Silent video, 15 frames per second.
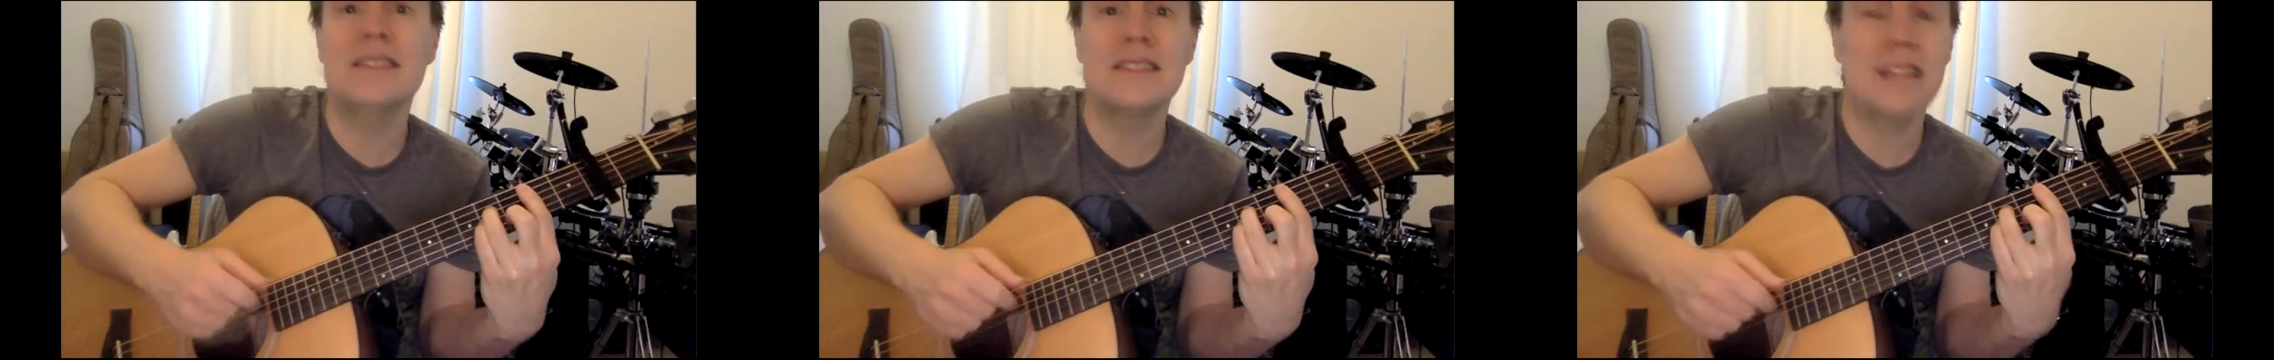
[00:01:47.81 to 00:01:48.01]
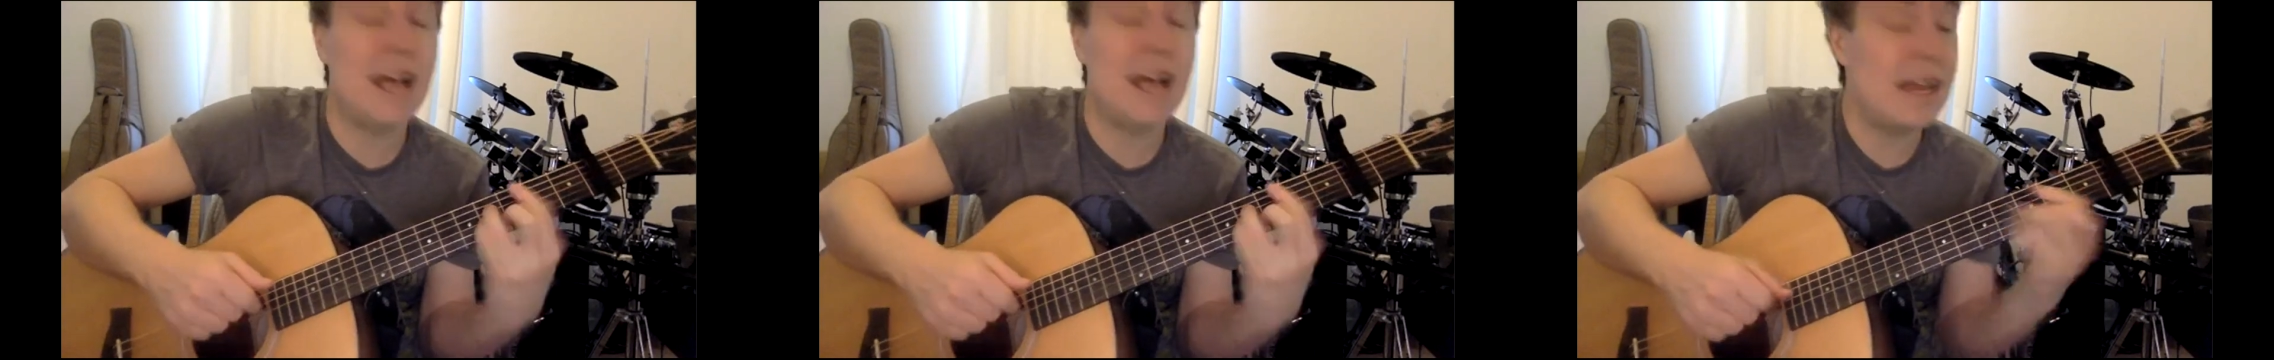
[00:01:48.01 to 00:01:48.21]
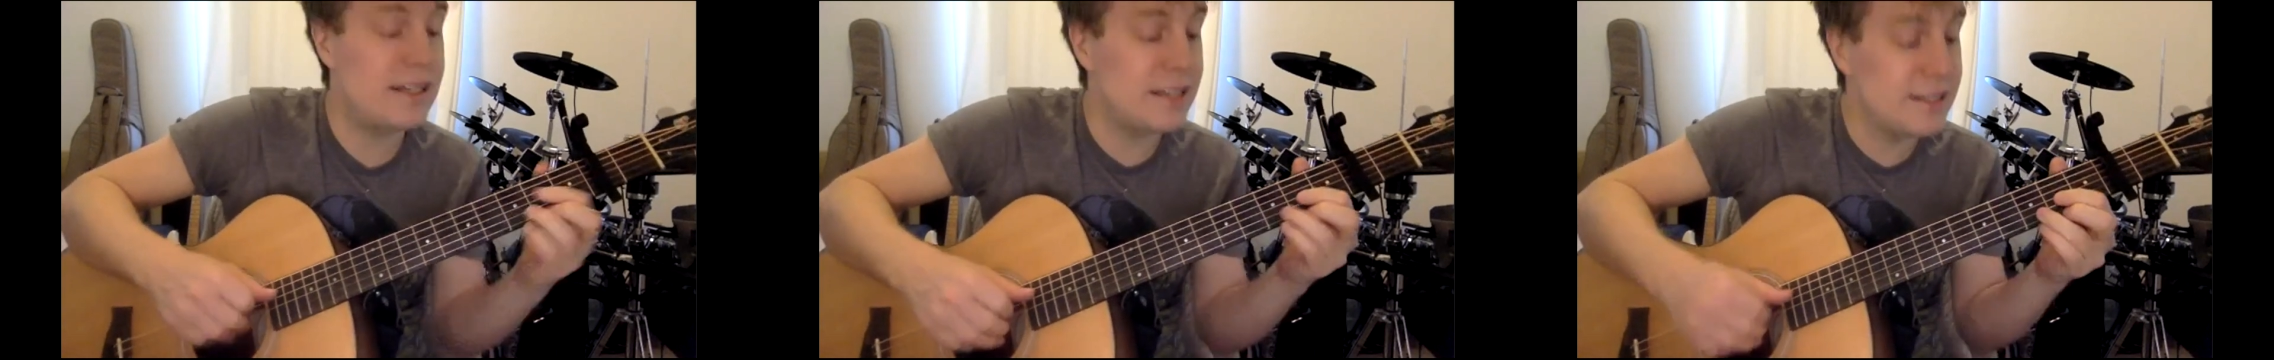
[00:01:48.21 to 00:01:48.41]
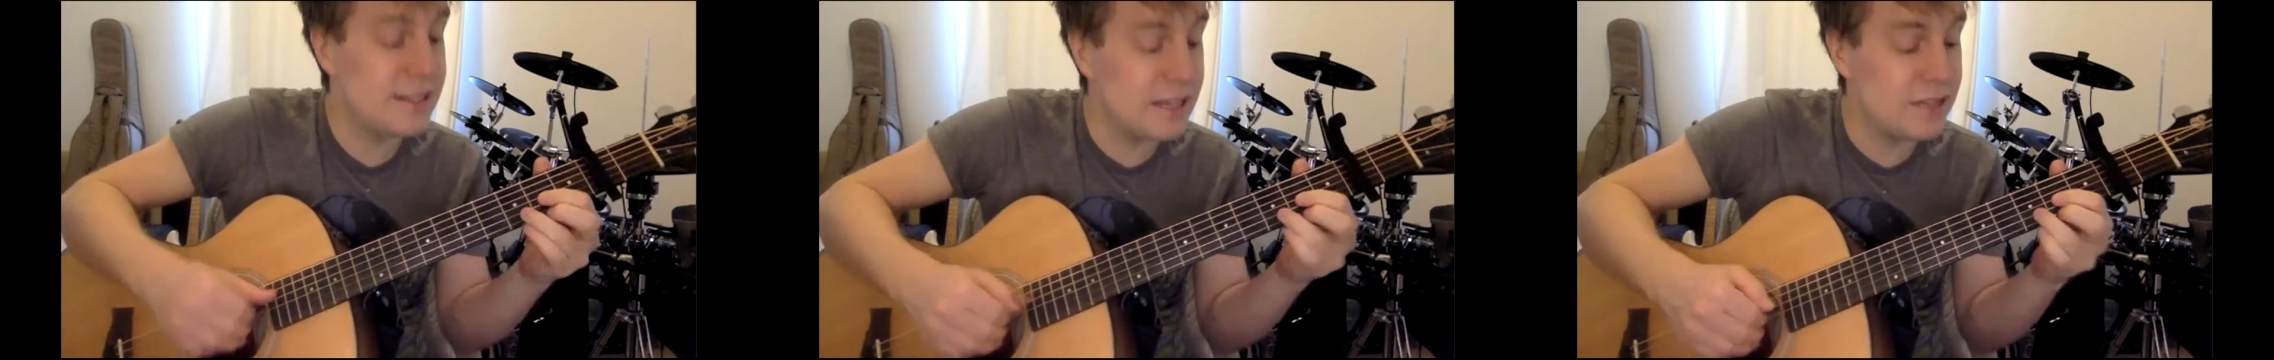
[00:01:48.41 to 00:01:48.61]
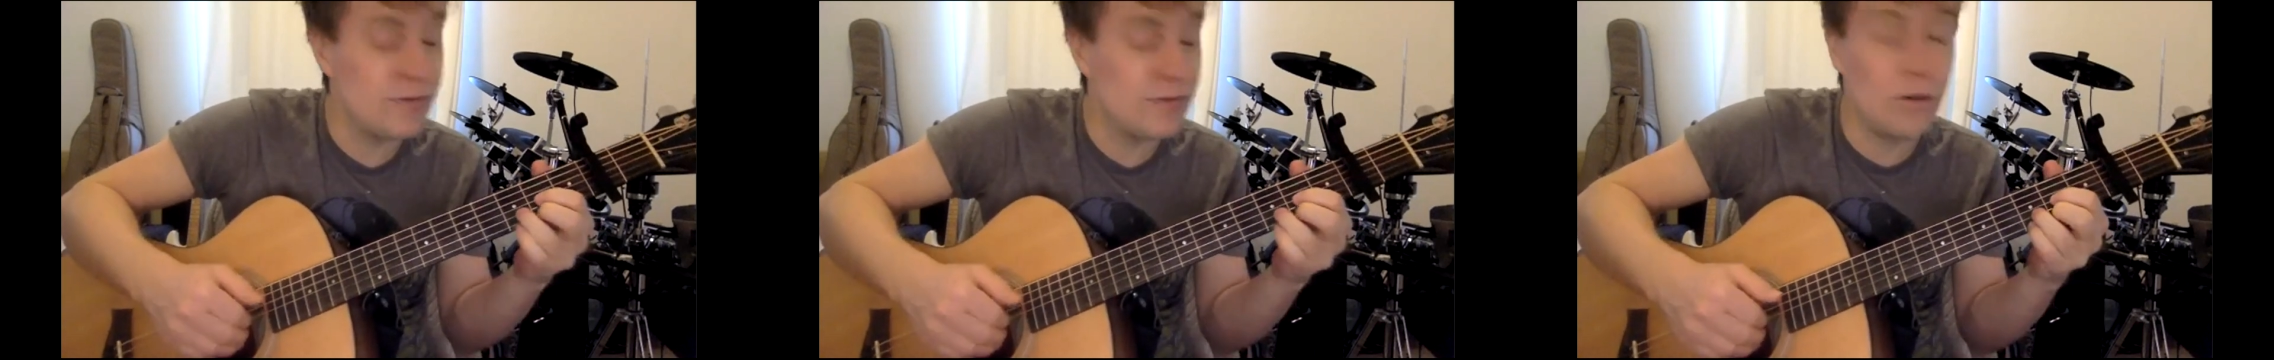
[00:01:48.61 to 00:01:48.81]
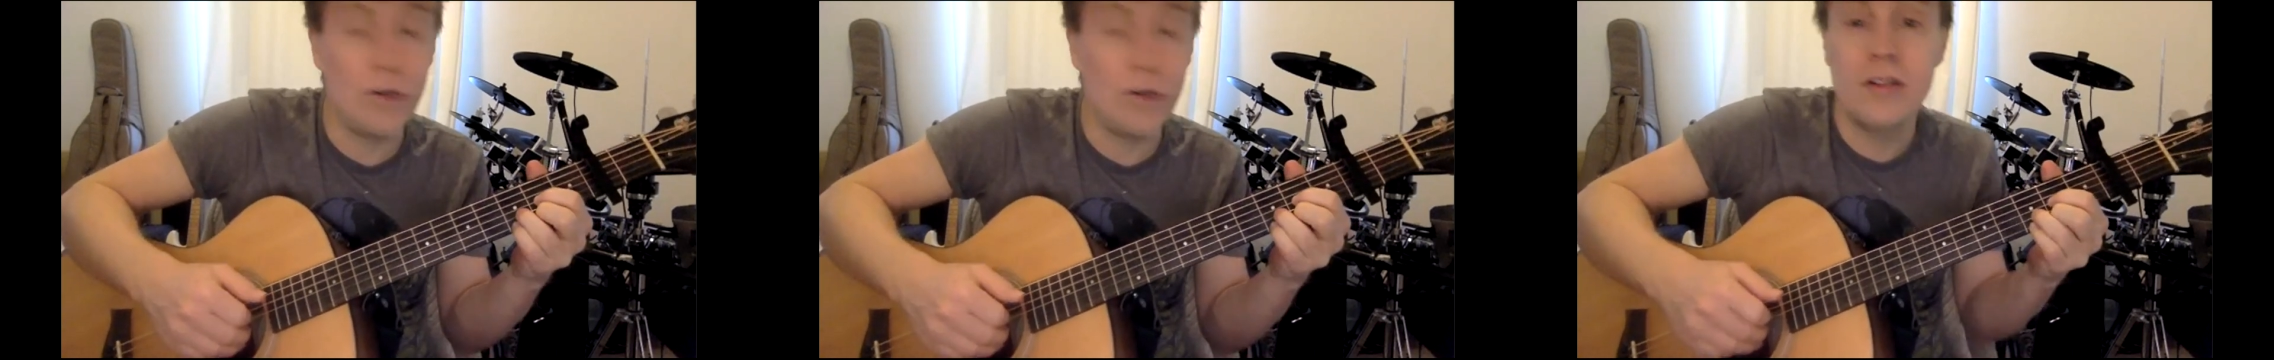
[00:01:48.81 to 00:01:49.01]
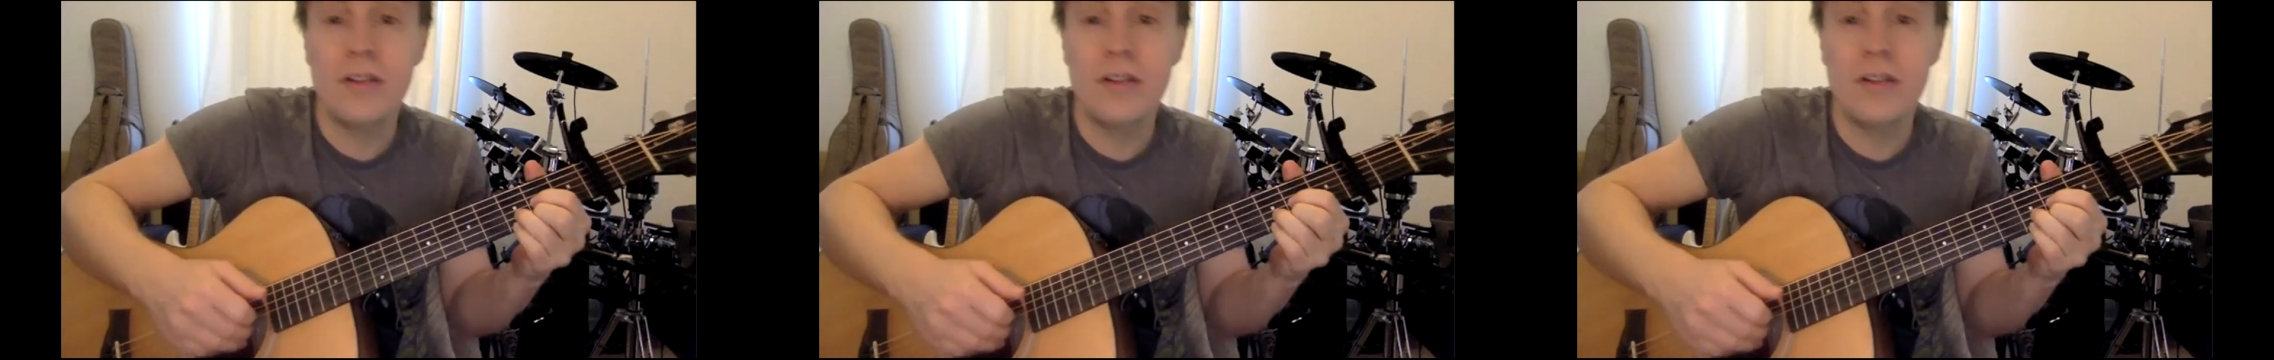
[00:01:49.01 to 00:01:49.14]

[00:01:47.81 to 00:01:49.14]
night. D sus four.